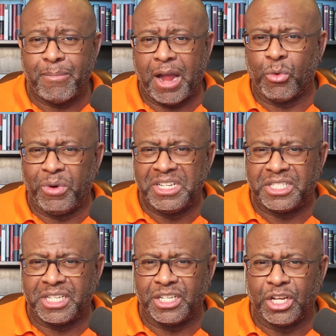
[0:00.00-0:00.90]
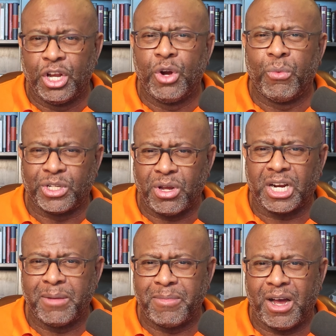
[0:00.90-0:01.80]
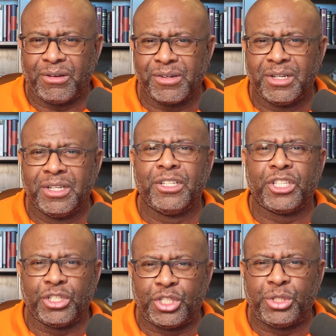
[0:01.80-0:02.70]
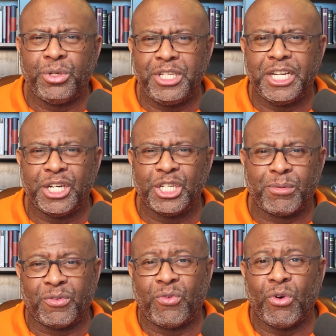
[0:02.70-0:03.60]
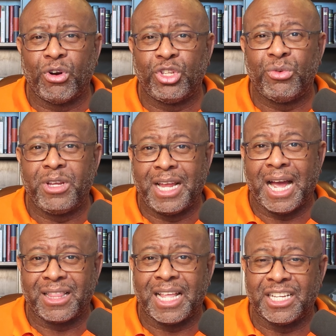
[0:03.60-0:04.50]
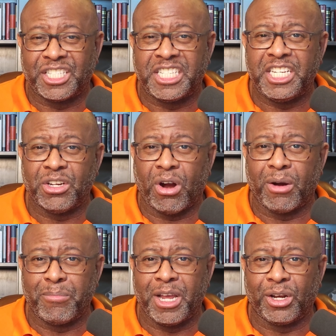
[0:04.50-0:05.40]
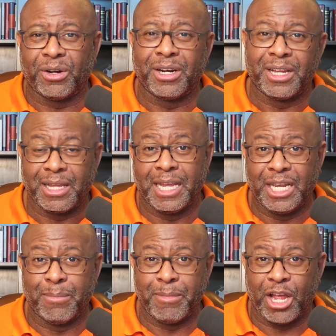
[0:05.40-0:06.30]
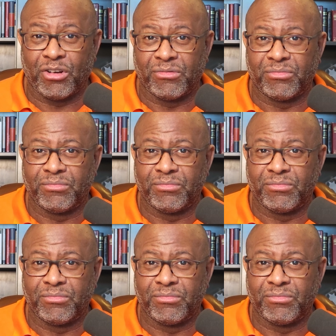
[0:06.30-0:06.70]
by recent, we're talking about the 2 years before you got that CDR mailer in the mail.